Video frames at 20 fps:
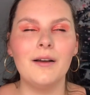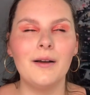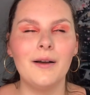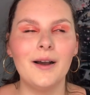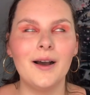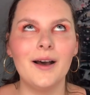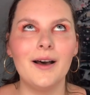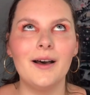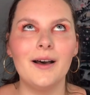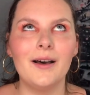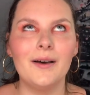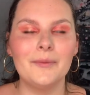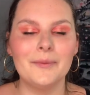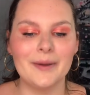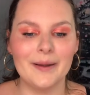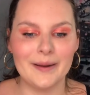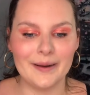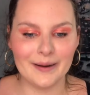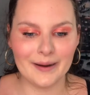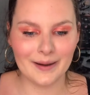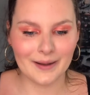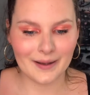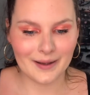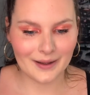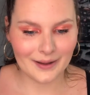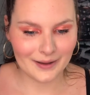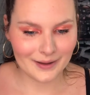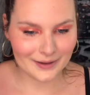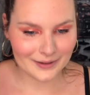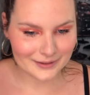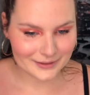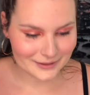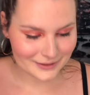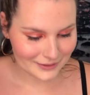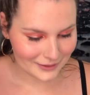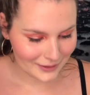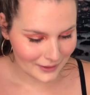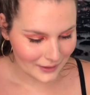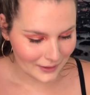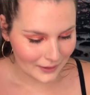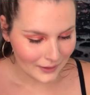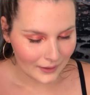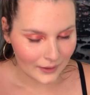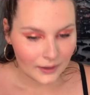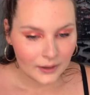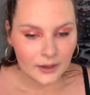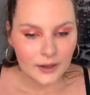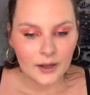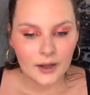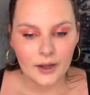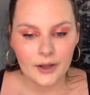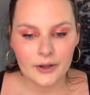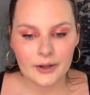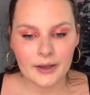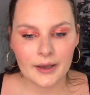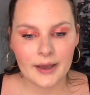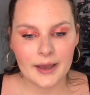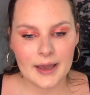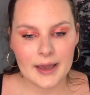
Oh my gosh. Okay.